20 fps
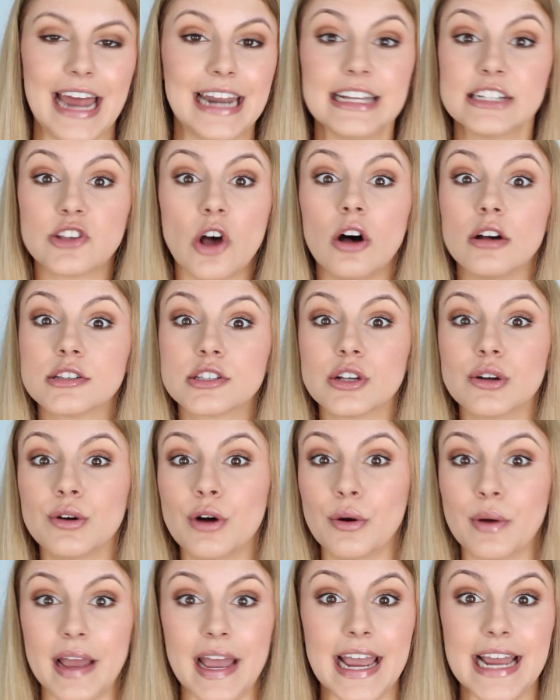And it's
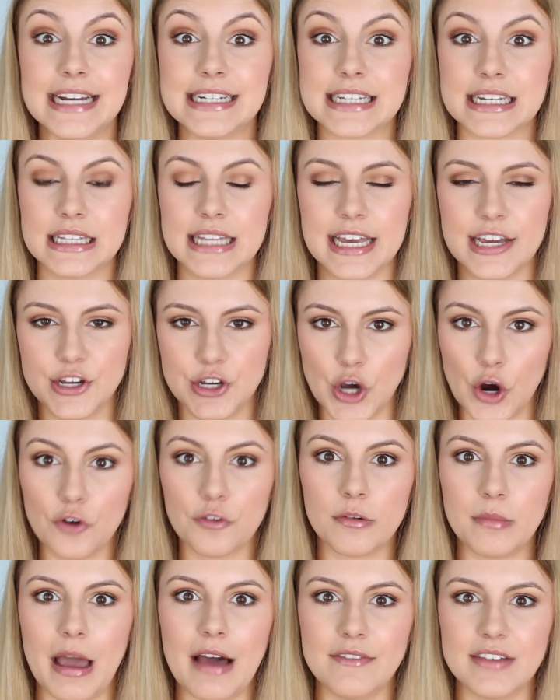also okay to like
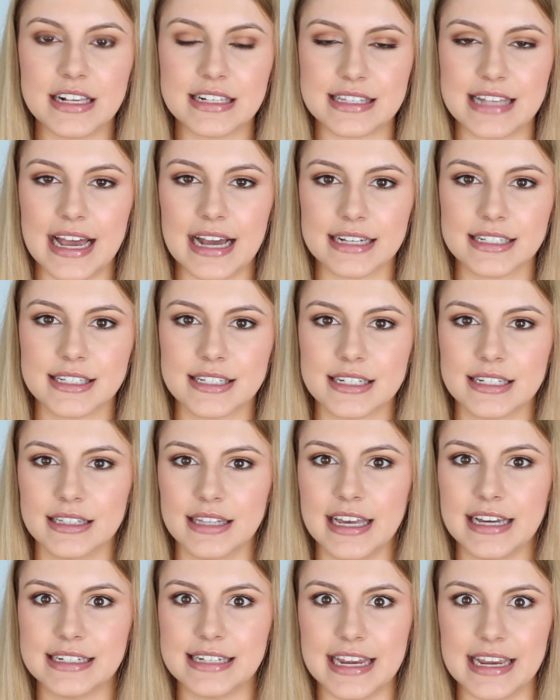go from having sex to
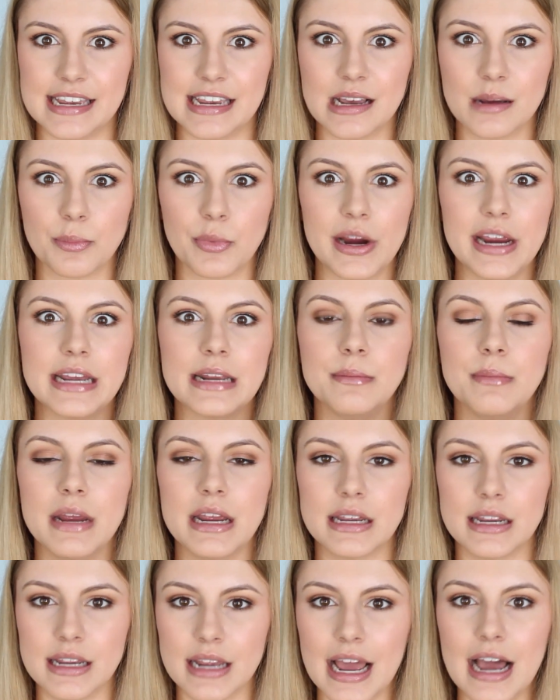like taking a break and
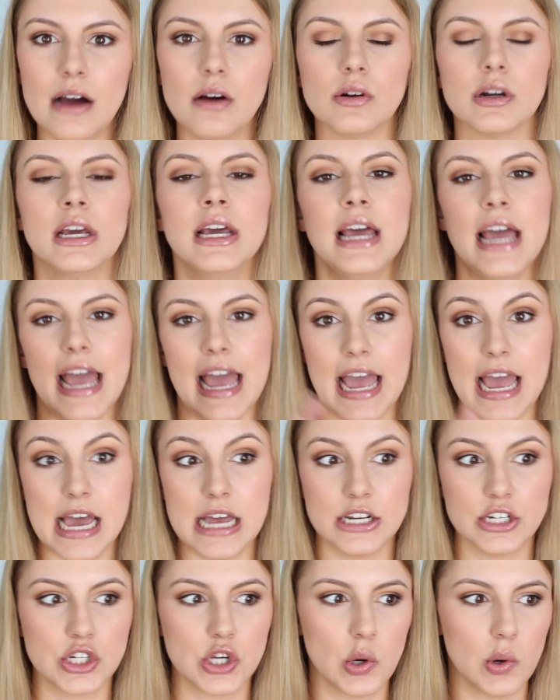making out
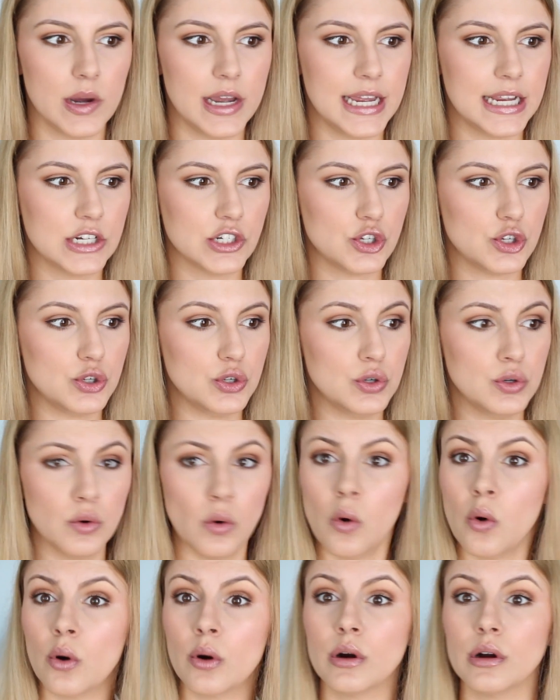and going to
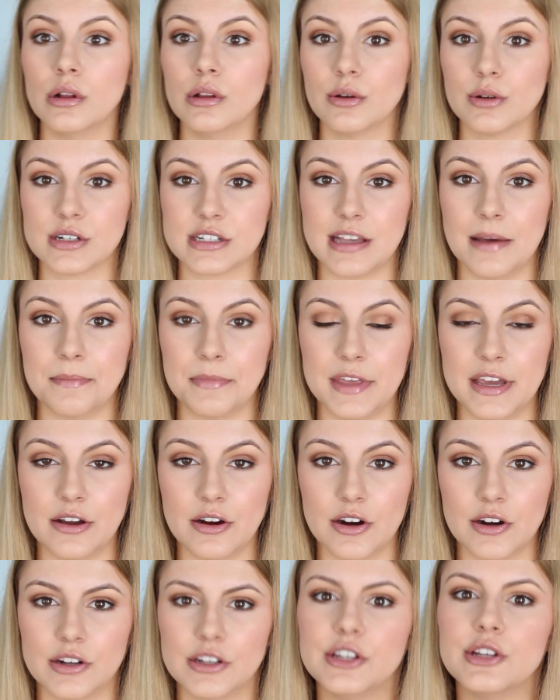oral or
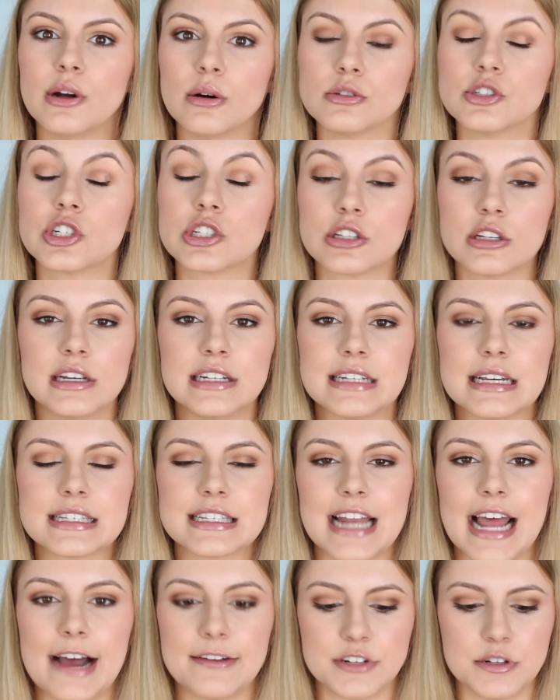something, or, you know, just, it
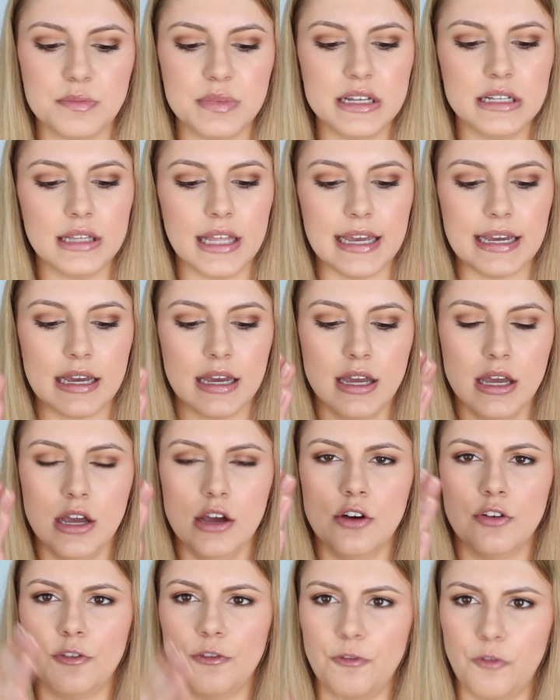doesn't have to be like
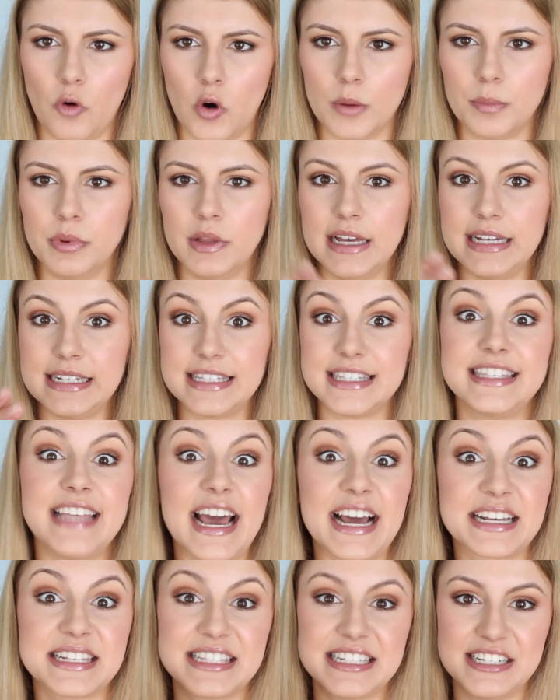foreplay
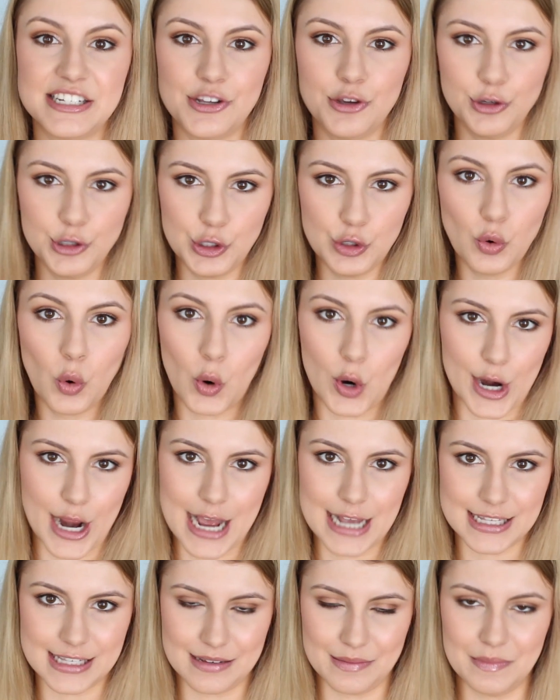sex until you
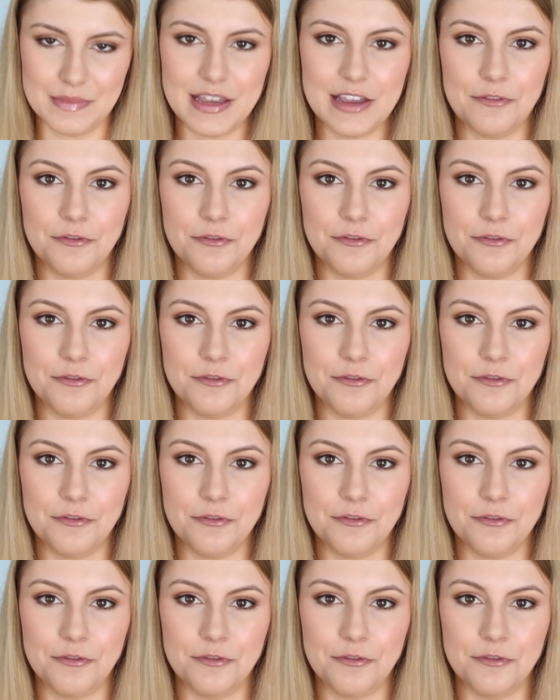orgasm.